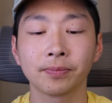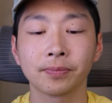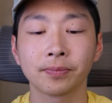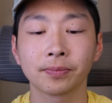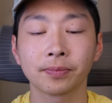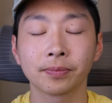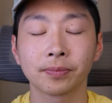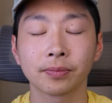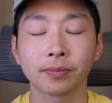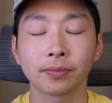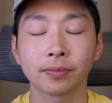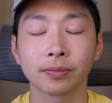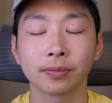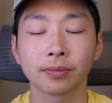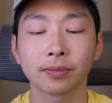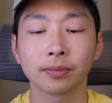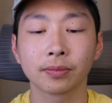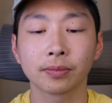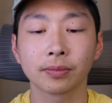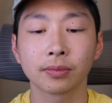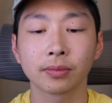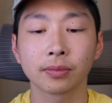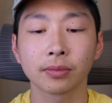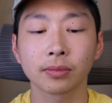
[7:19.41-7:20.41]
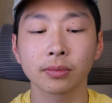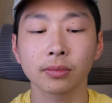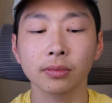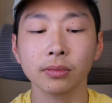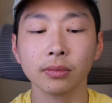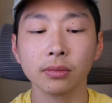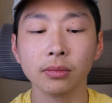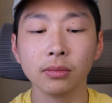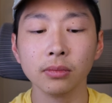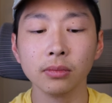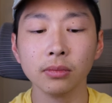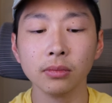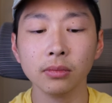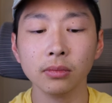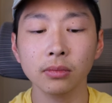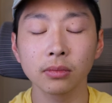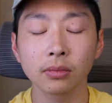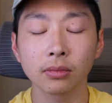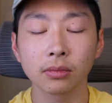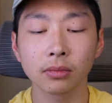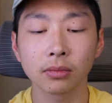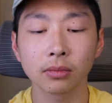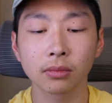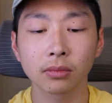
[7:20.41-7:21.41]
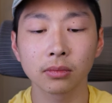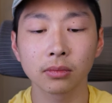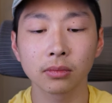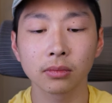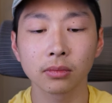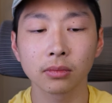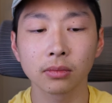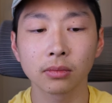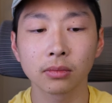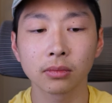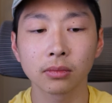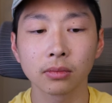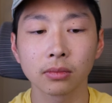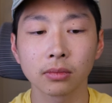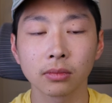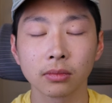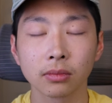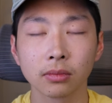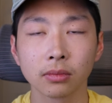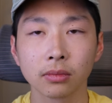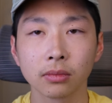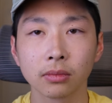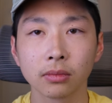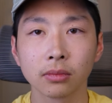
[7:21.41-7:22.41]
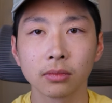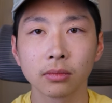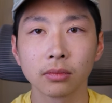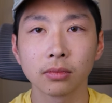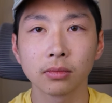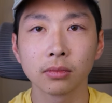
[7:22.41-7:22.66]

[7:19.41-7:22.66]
(silence)